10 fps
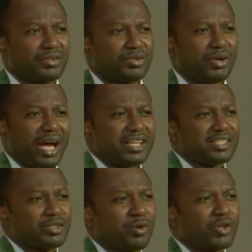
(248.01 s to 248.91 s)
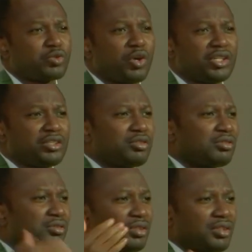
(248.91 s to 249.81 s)
So, as she was
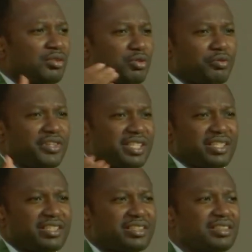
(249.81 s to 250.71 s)
going to visit